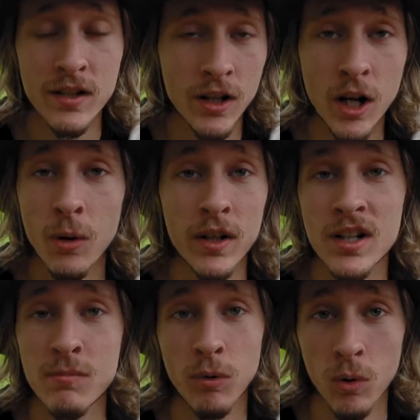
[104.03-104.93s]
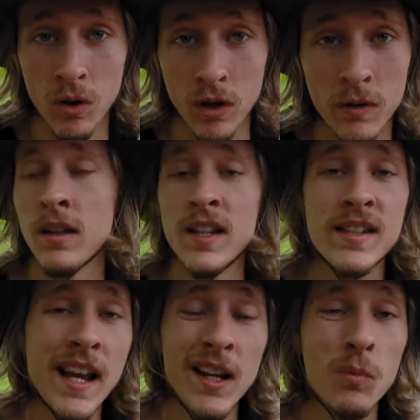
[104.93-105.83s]
to go and explore. The
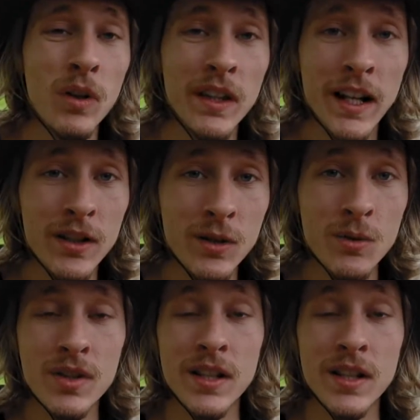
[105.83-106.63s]
second one that I use